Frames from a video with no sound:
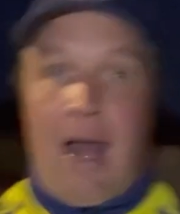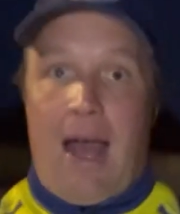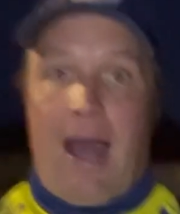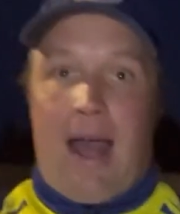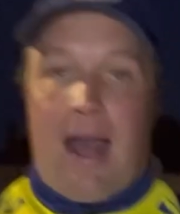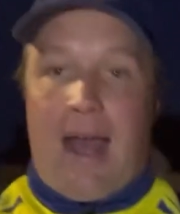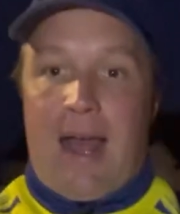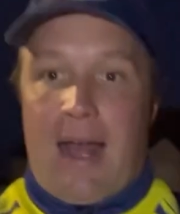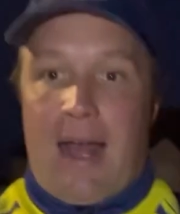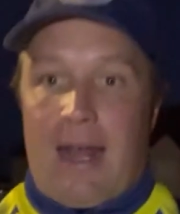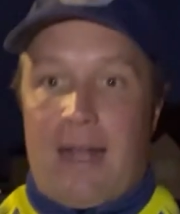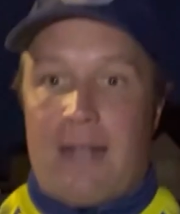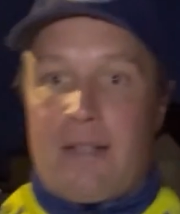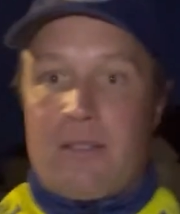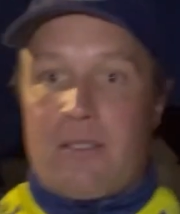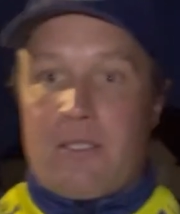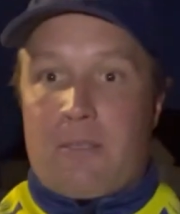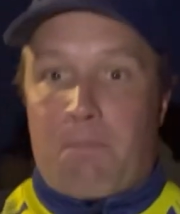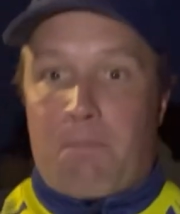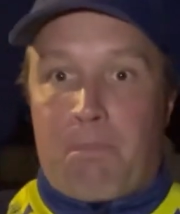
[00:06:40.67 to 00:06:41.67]

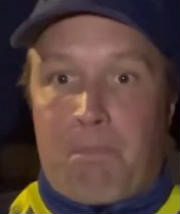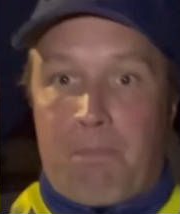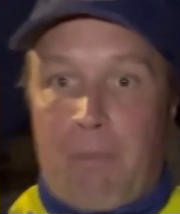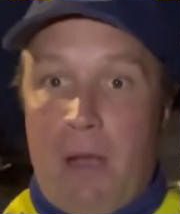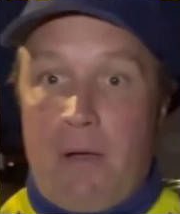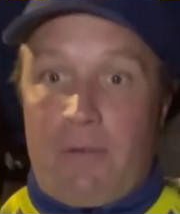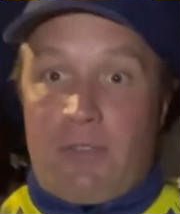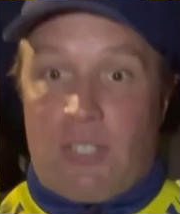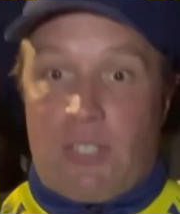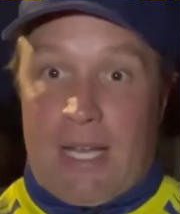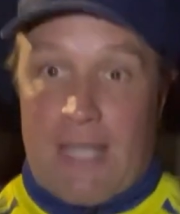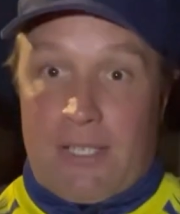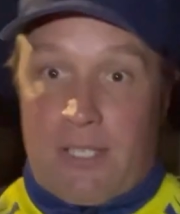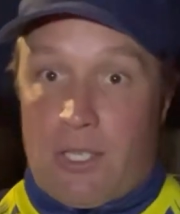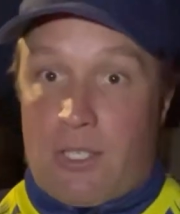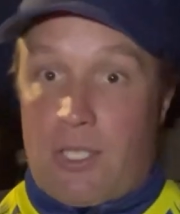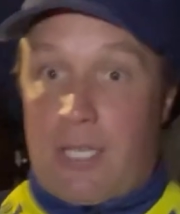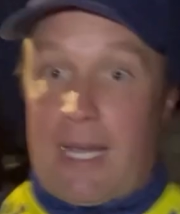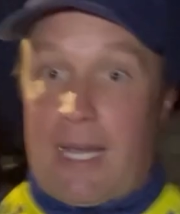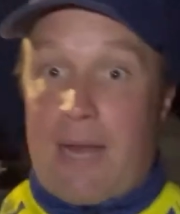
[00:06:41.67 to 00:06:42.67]
And both sets of
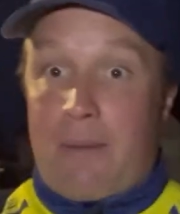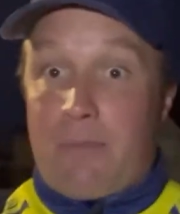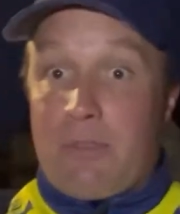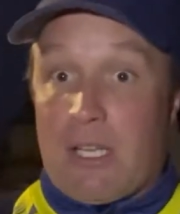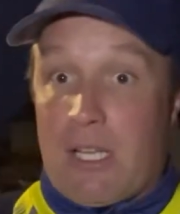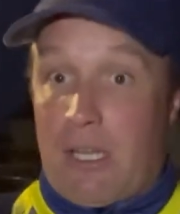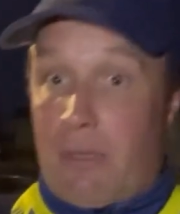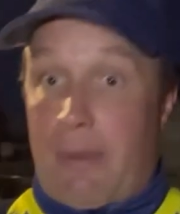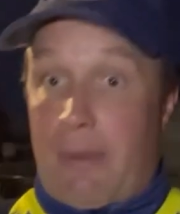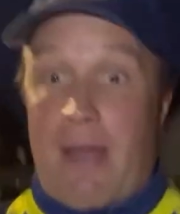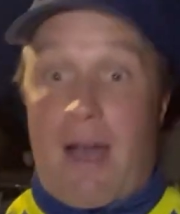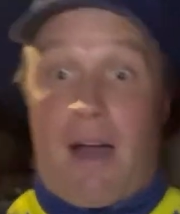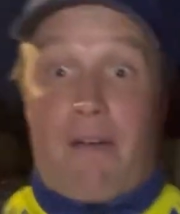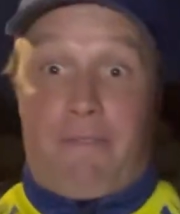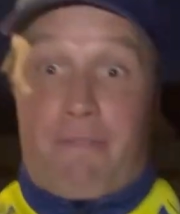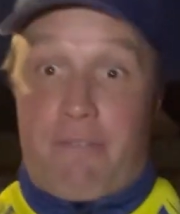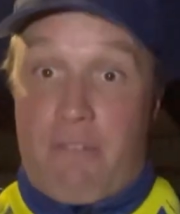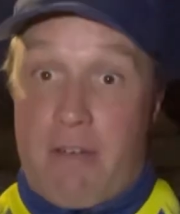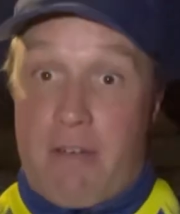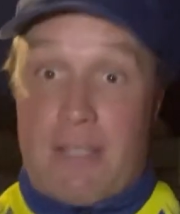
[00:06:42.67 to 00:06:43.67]
teams are going to be up
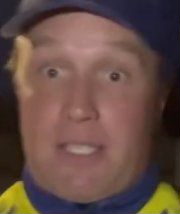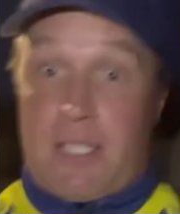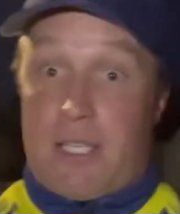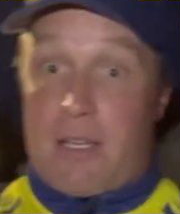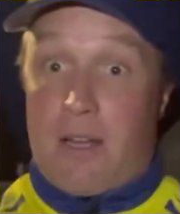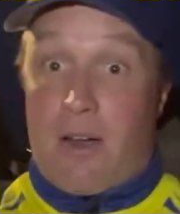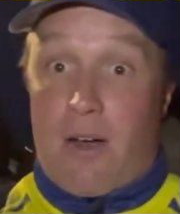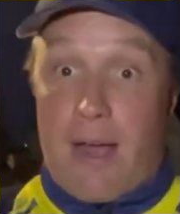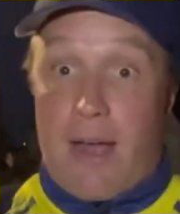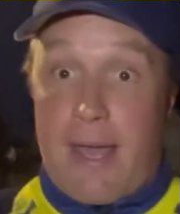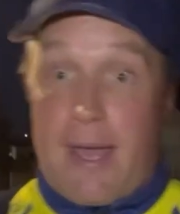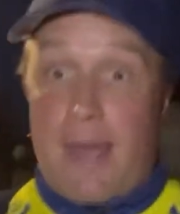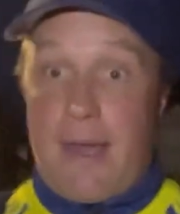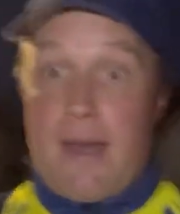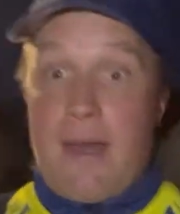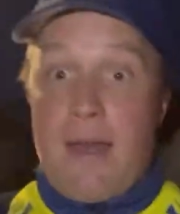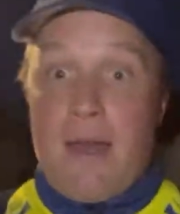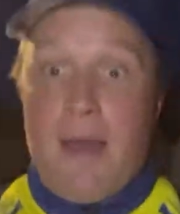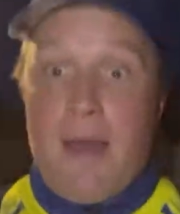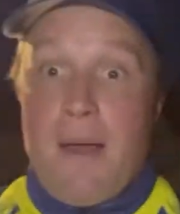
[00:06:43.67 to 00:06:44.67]
for it tonight,
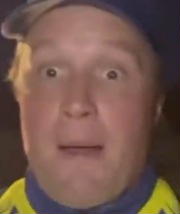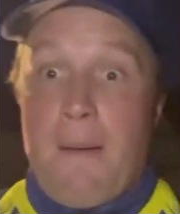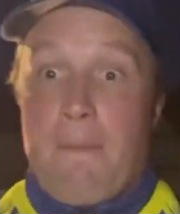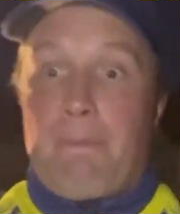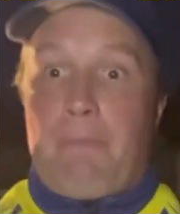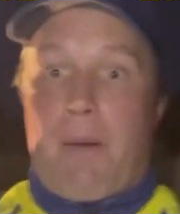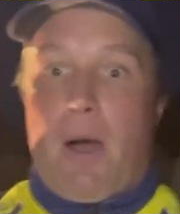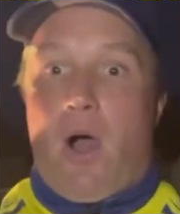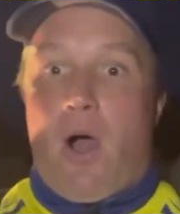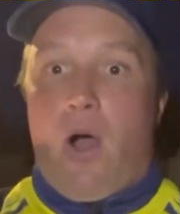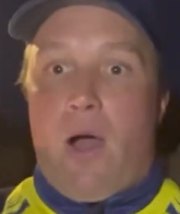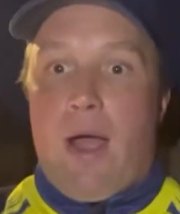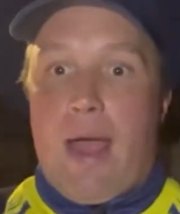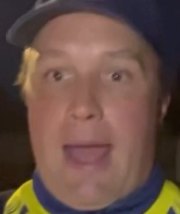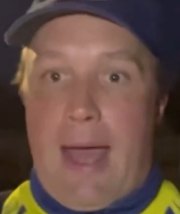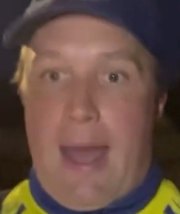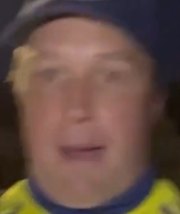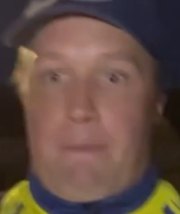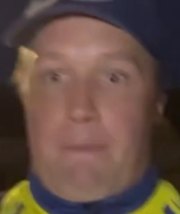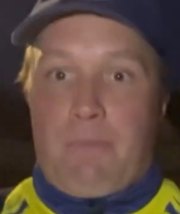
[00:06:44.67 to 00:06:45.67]
but I
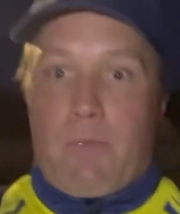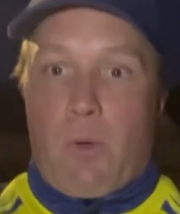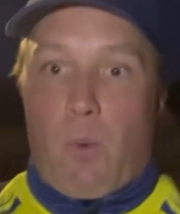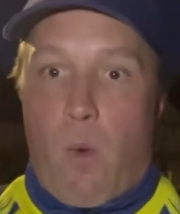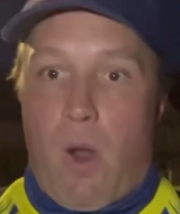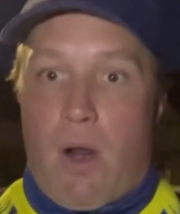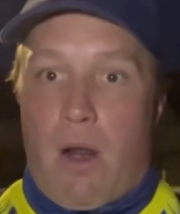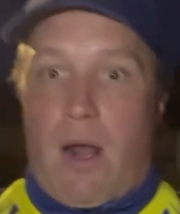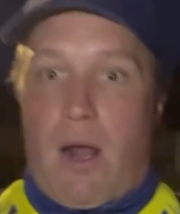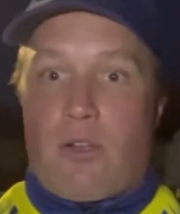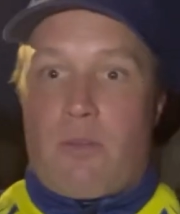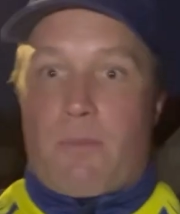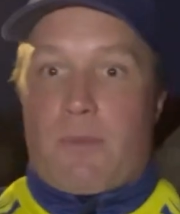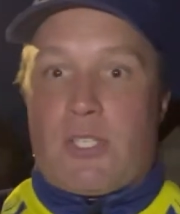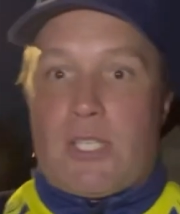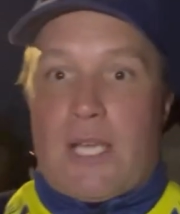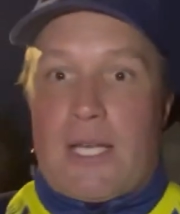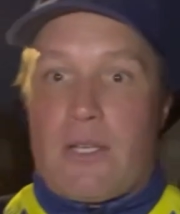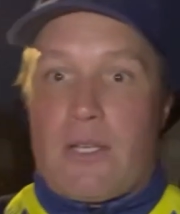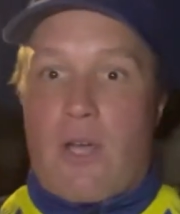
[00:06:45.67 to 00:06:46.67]
am
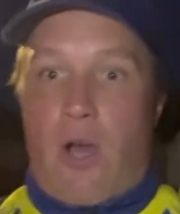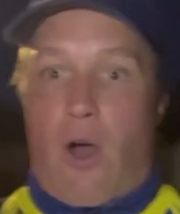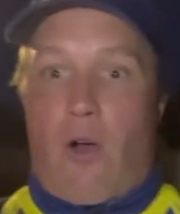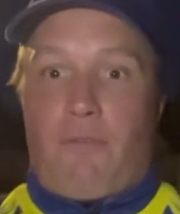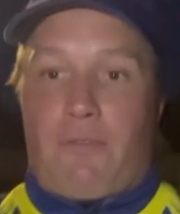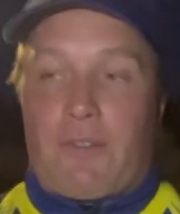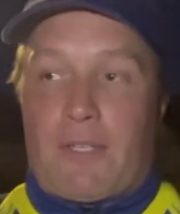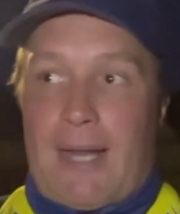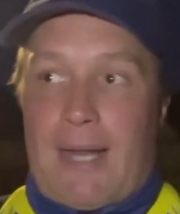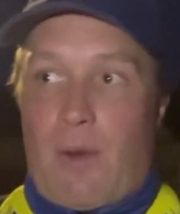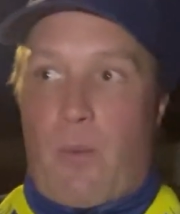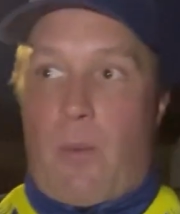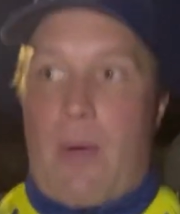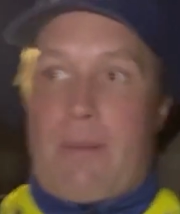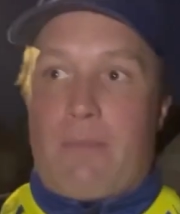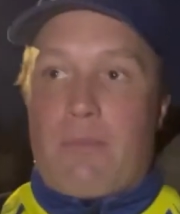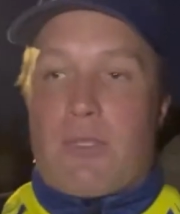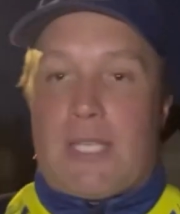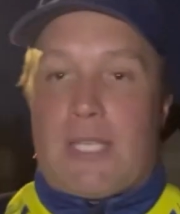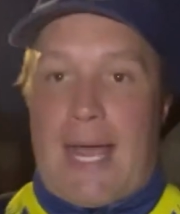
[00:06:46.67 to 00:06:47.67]
100% confident that
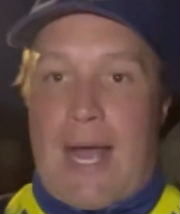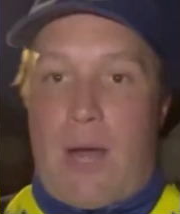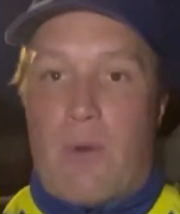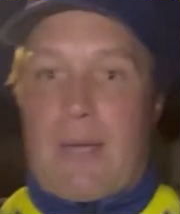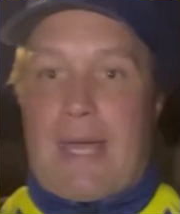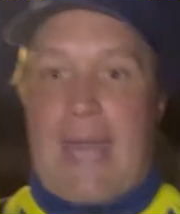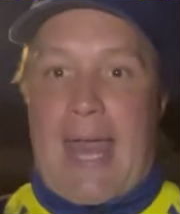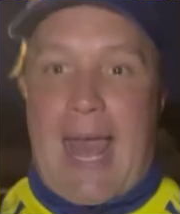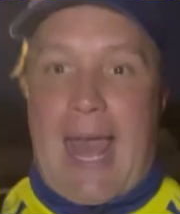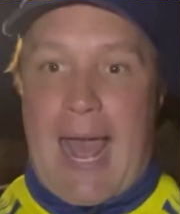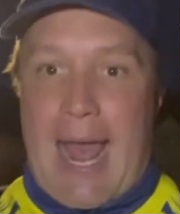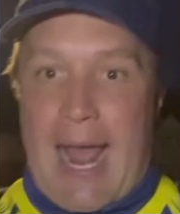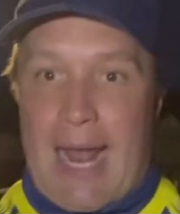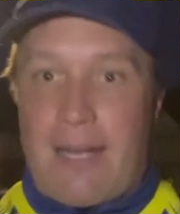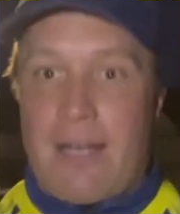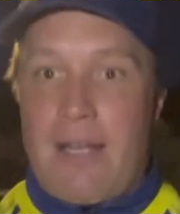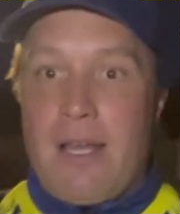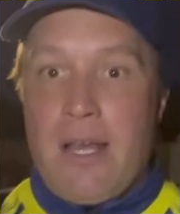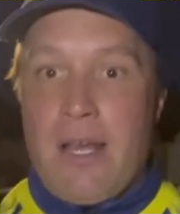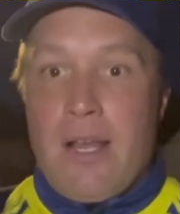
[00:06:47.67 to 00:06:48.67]
Witham Town
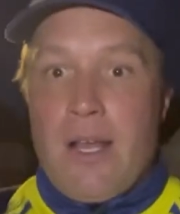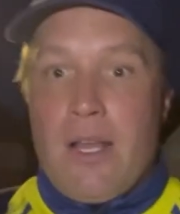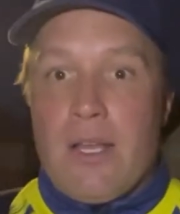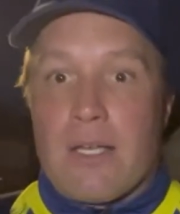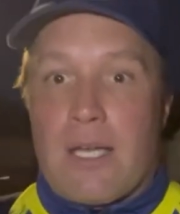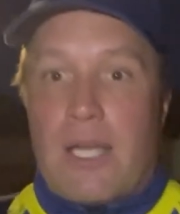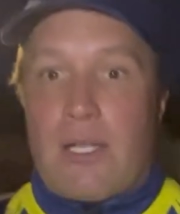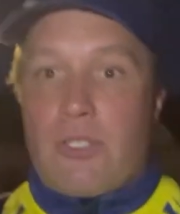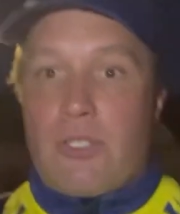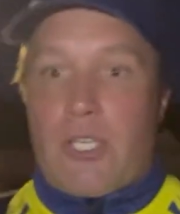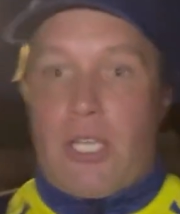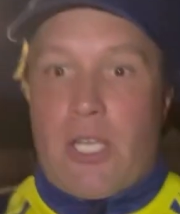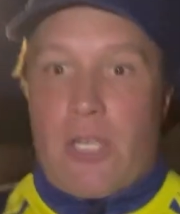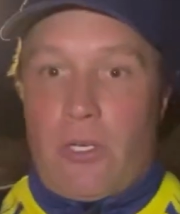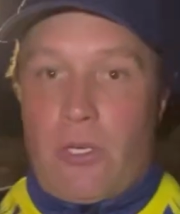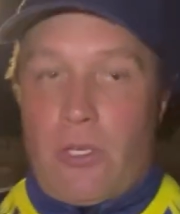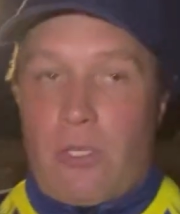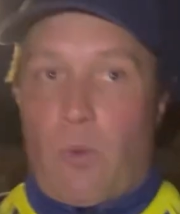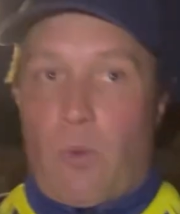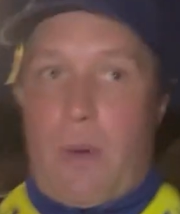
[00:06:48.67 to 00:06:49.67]
can
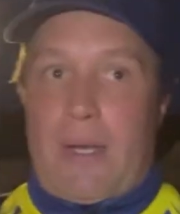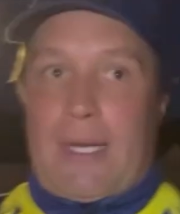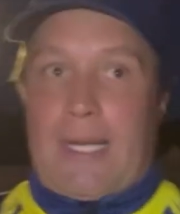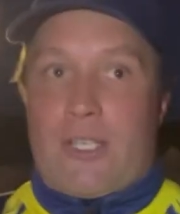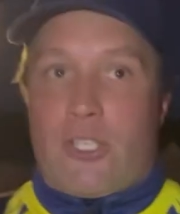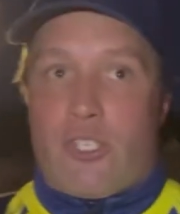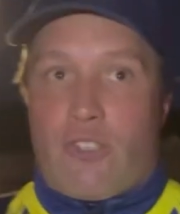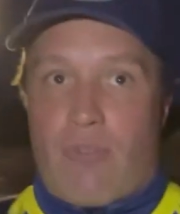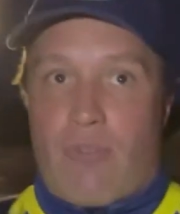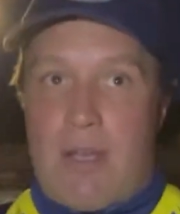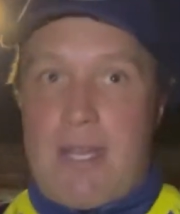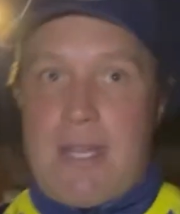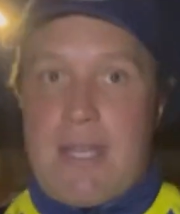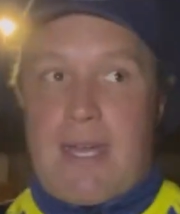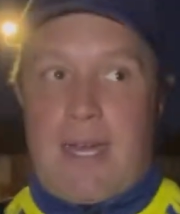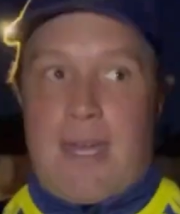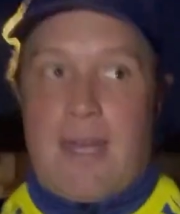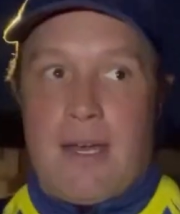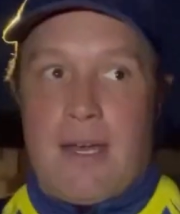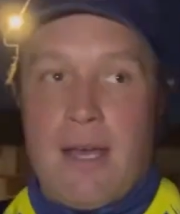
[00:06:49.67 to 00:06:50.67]
continue the winning streak,